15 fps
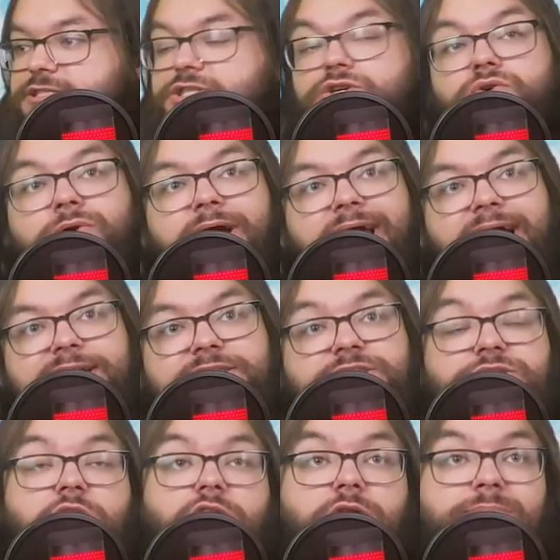two
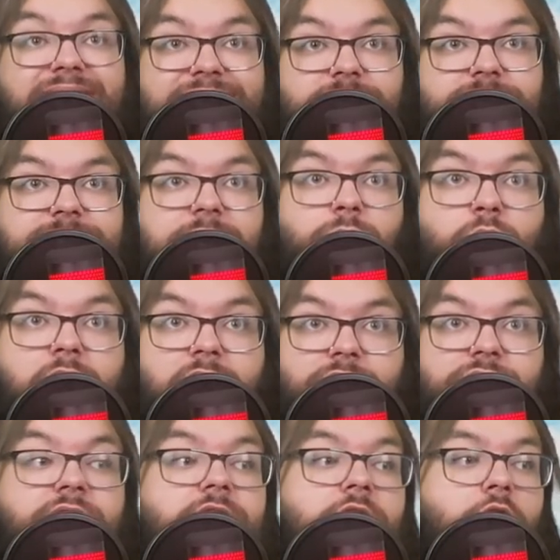heads are better than
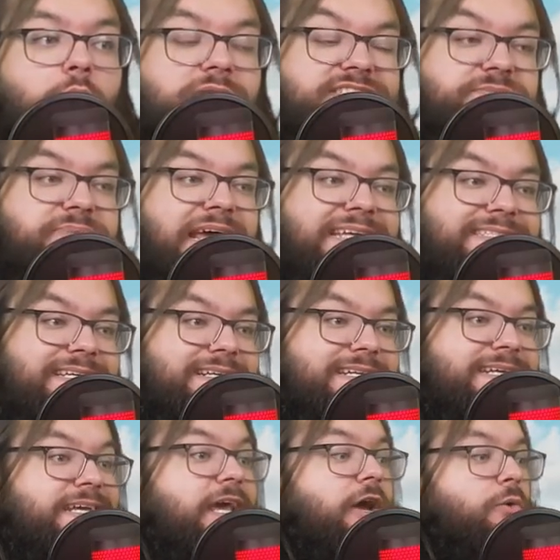one, which
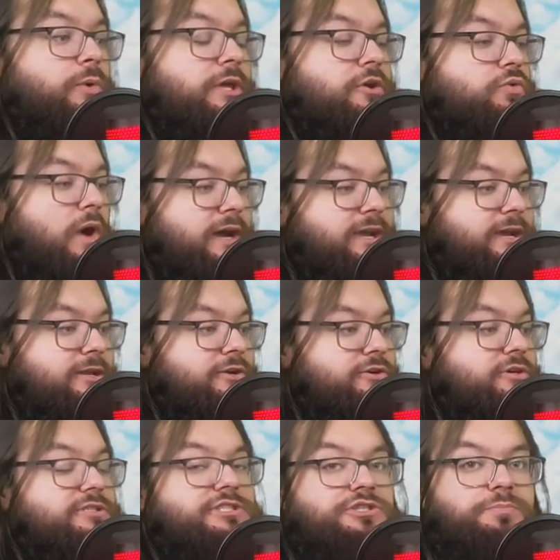basically require
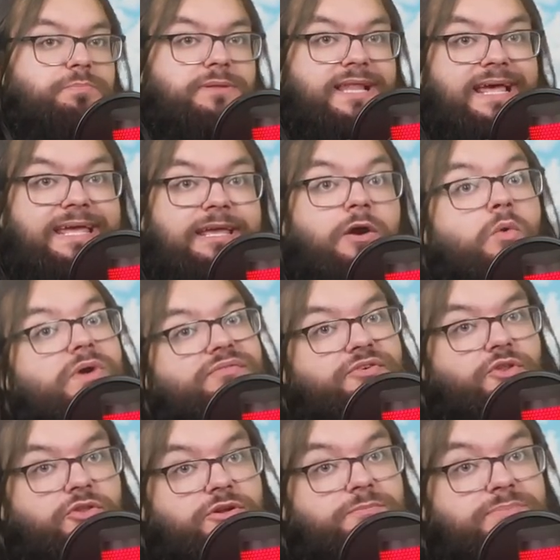you to play with
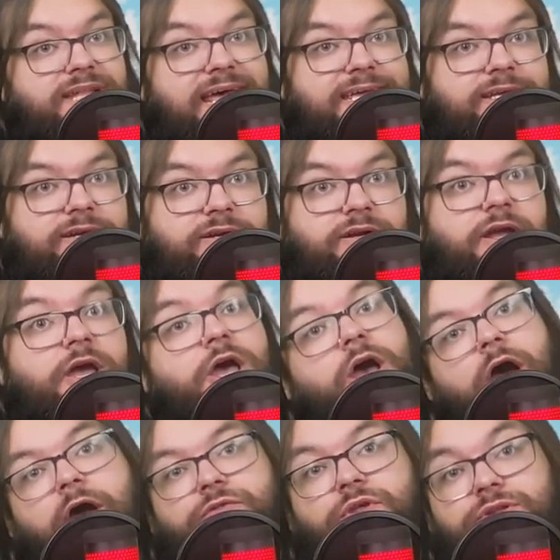another player.
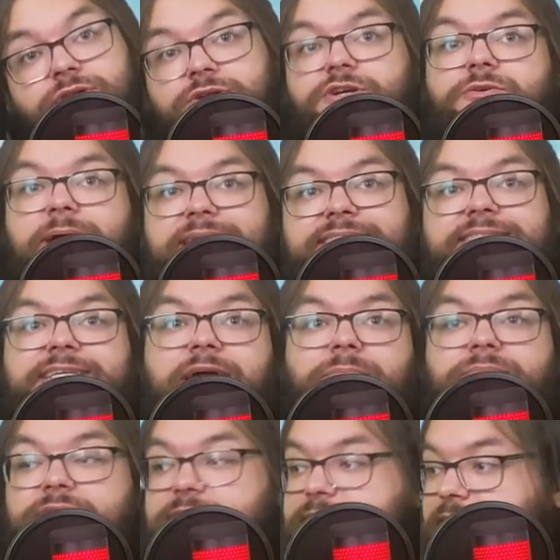Another quest
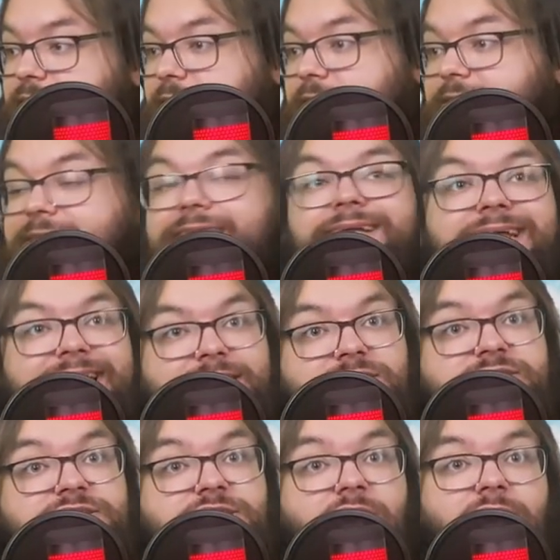can be clear
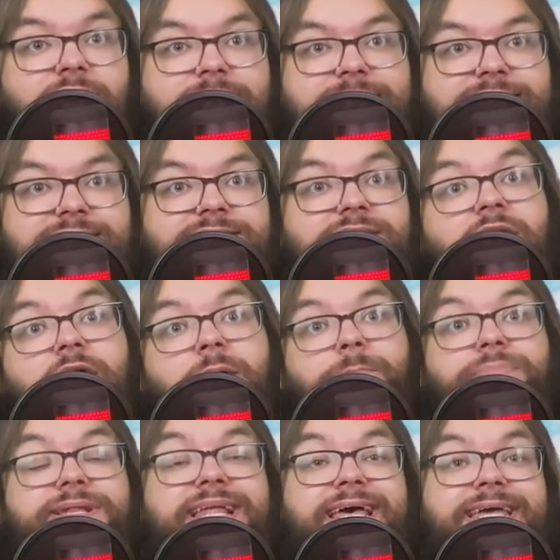skies,
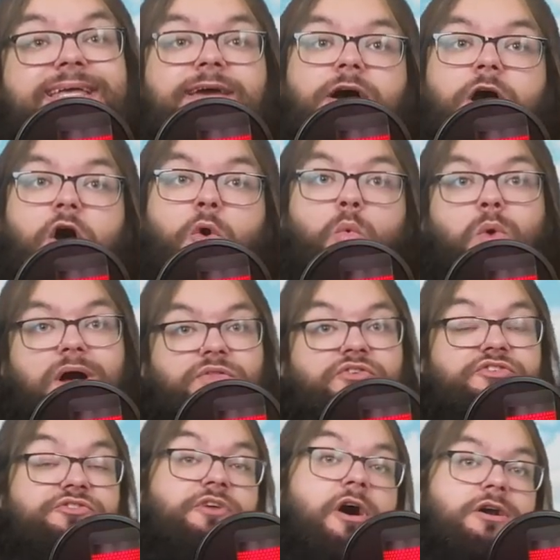play a one
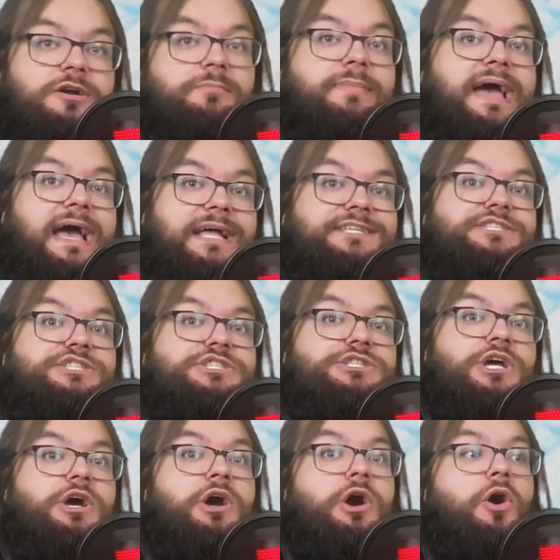star
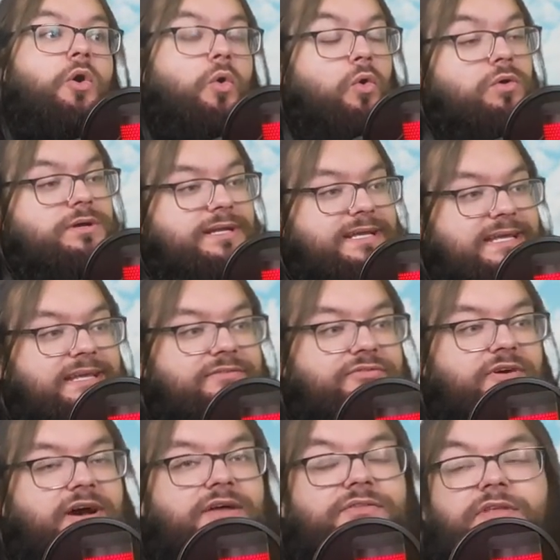match. Or
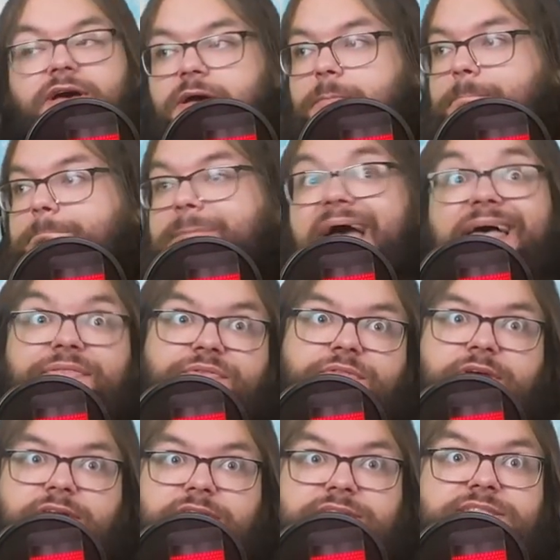even
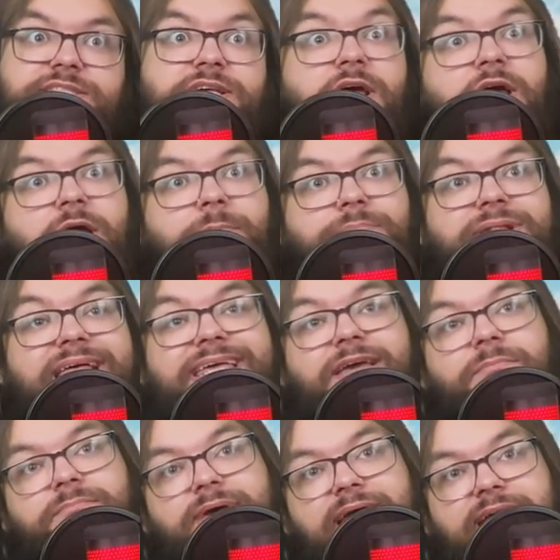madness, play
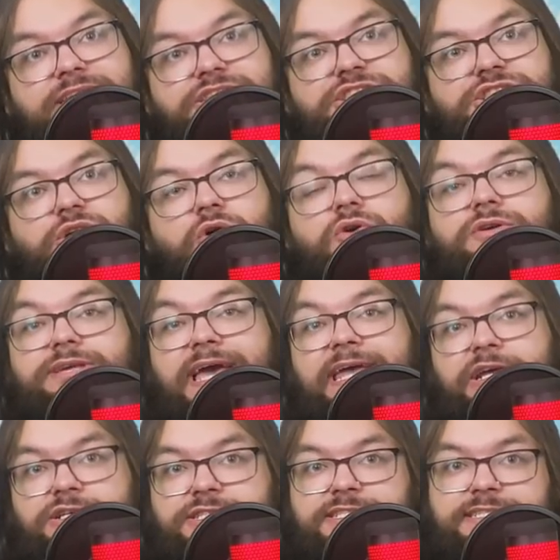a match on
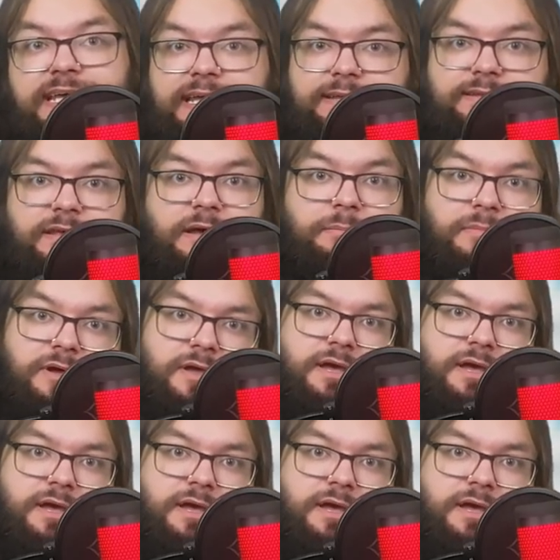Chaos Kingdom.